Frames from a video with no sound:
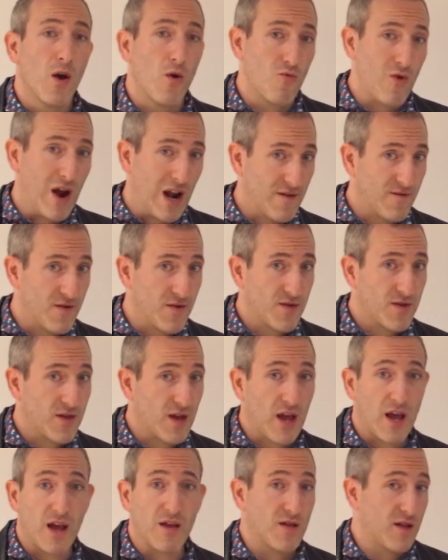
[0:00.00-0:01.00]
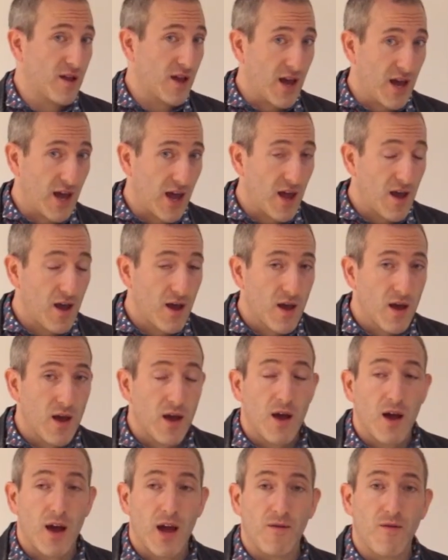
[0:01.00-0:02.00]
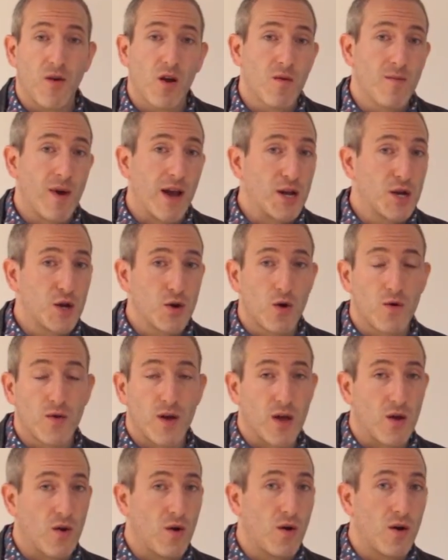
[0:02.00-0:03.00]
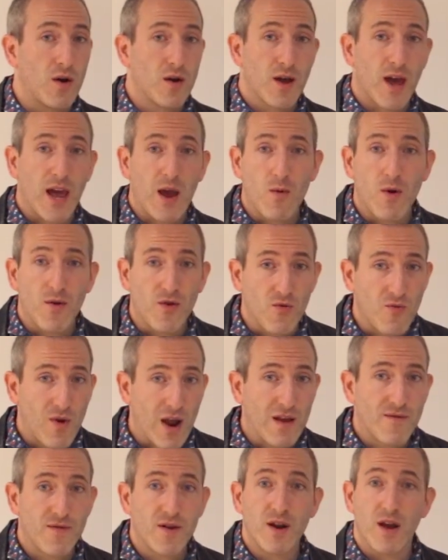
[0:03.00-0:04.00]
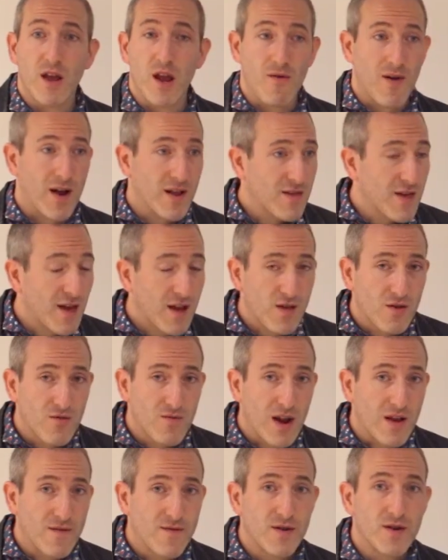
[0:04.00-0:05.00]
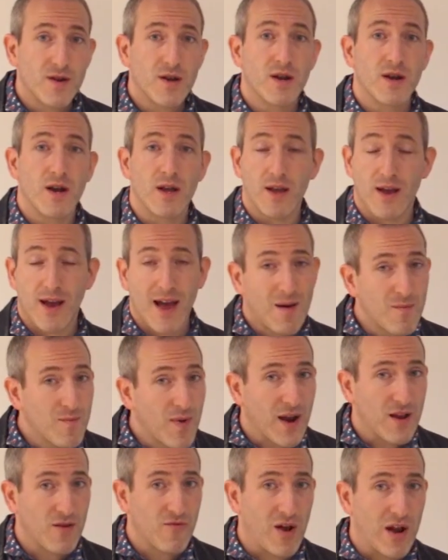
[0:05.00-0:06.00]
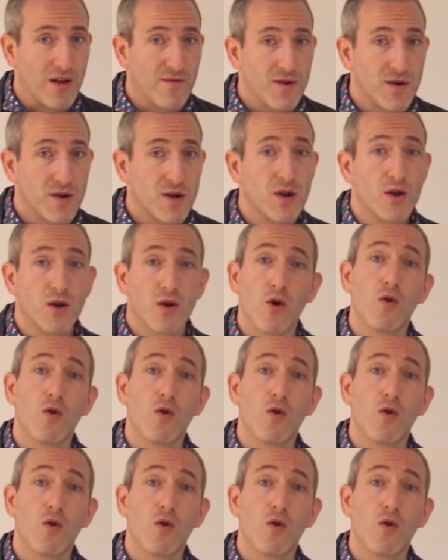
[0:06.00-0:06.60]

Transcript: relevancy is the key. If you can make sure that your keywords are relevant and your ad text are relevant and your campaign's relevant,